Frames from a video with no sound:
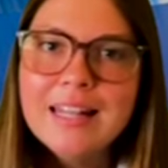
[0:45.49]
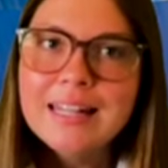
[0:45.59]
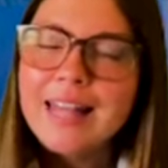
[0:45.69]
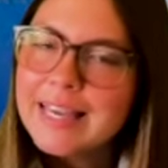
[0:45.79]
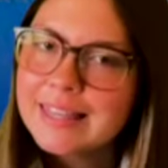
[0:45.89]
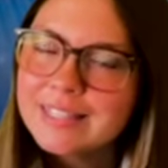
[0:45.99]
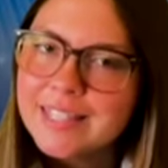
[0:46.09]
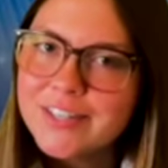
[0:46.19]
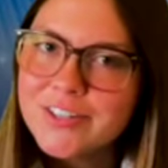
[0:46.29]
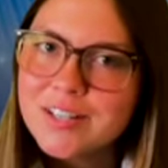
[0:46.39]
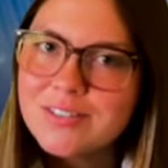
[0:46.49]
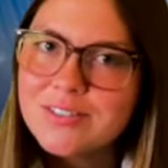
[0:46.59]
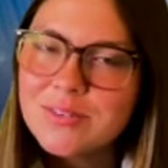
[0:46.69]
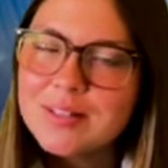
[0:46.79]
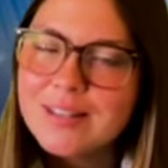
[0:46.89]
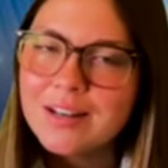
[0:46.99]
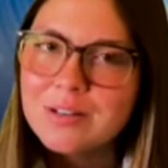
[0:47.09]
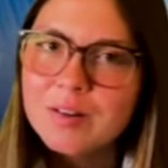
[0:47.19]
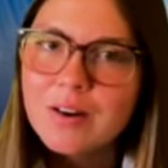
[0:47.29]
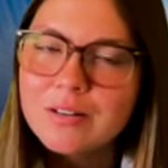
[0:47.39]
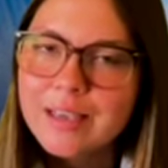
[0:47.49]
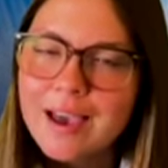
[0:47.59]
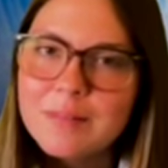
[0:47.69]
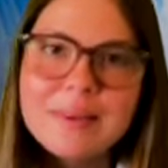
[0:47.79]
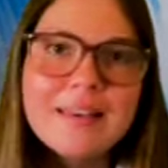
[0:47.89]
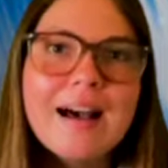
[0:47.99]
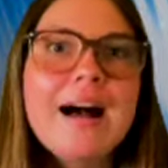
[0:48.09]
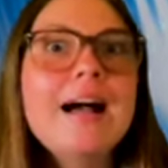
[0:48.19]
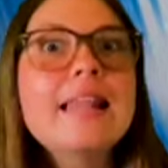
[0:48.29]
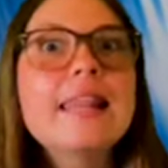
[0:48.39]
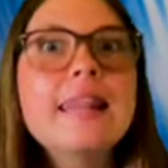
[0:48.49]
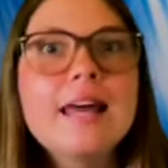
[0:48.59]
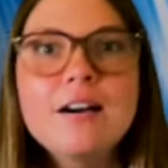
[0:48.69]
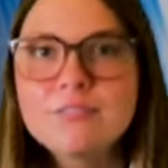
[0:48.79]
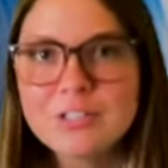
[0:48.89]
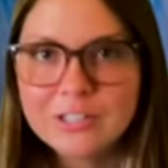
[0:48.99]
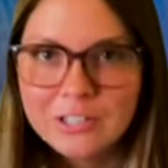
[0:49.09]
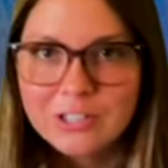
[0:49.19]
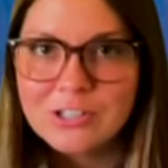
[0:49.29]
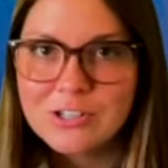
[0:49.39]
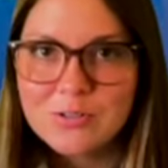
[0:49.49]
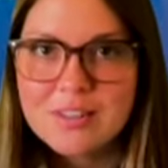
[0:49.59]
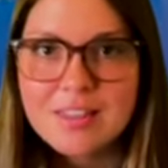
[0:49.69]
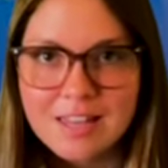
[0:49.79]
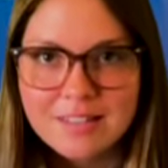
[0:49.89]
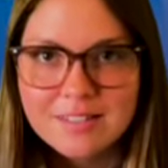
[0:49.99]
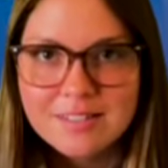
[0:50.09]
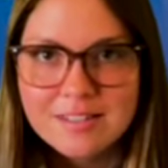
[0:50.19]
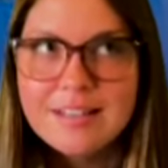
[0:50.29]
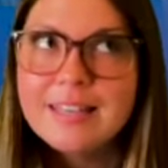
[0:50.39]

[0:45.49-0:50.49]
Like the teachers and students at New Code Academy, I love to learn new things,